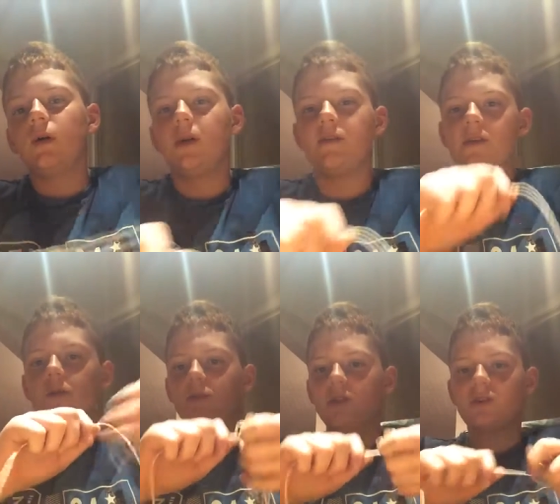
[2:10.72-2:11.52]
If you're
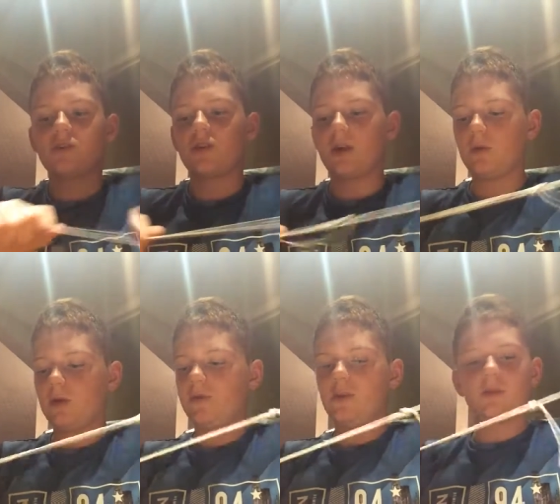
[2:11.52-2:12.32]
using string, but
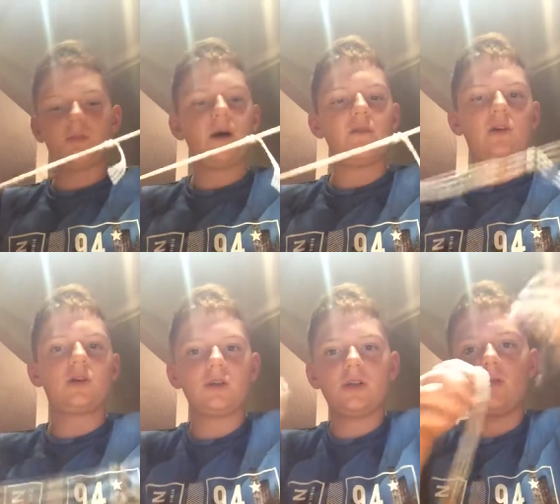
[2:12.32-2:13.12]
if you're using
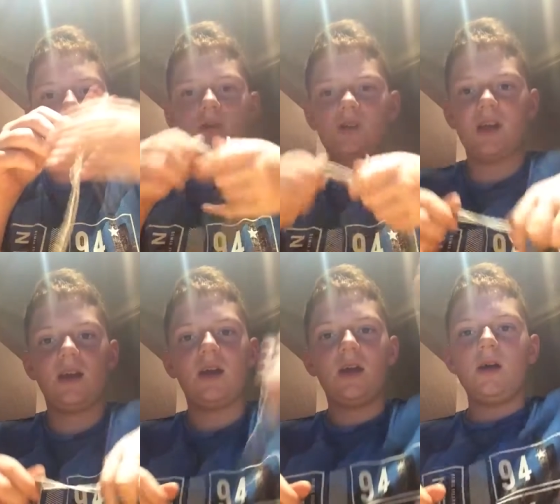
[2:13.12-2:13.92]
paracord, don't cut it.
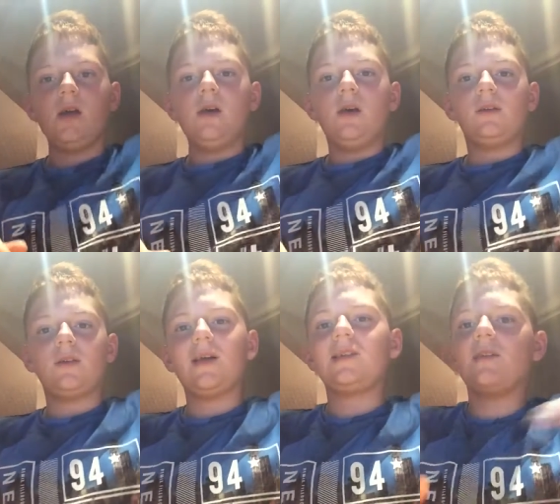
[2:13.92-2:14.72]

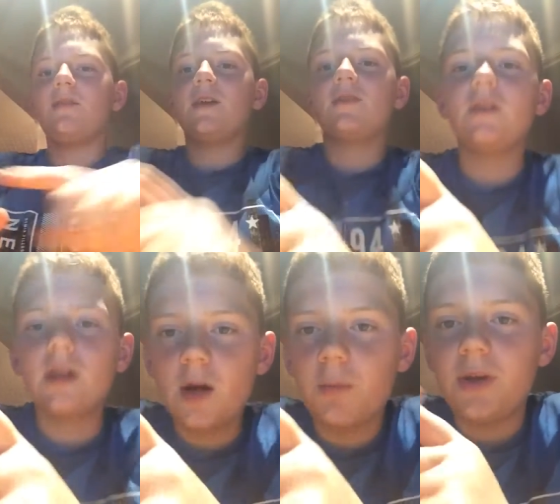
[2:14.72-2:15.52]
So that's it for this
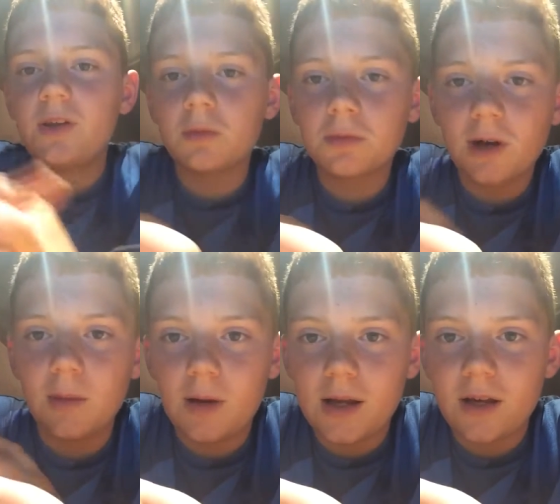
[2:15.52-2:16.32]
video. Please
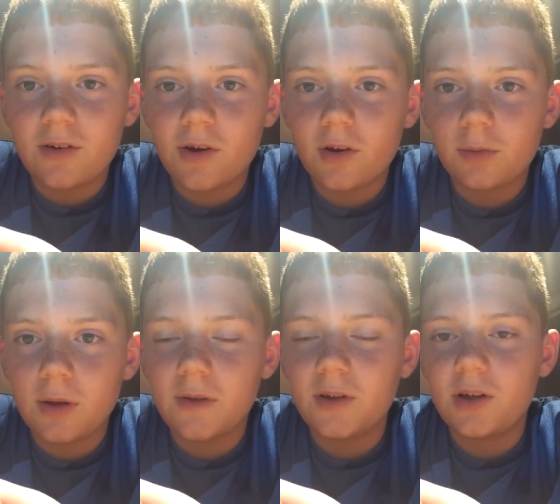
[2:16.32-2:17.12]
subscribe, like, and share to
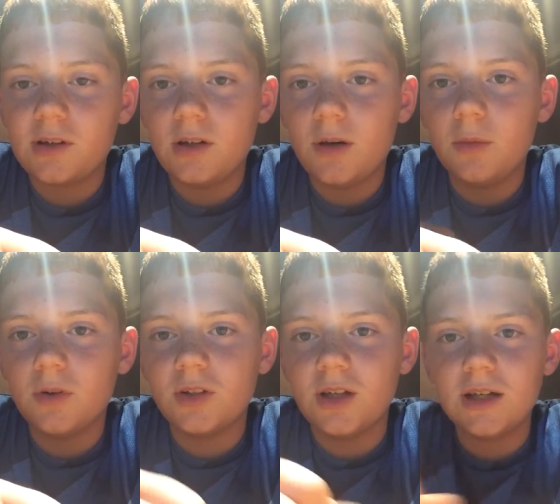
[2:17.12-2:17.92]
support the channel a lot. And
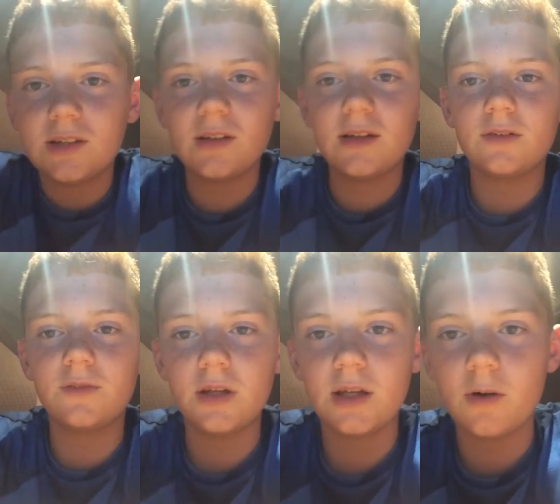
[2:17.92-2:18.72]
we'll see you guys in the next
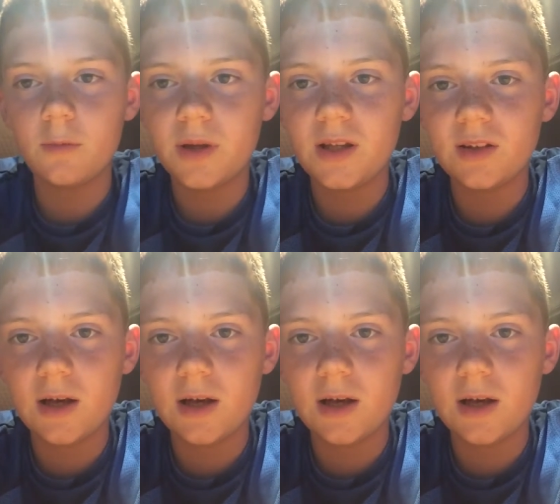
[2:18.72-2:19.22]
video. Peace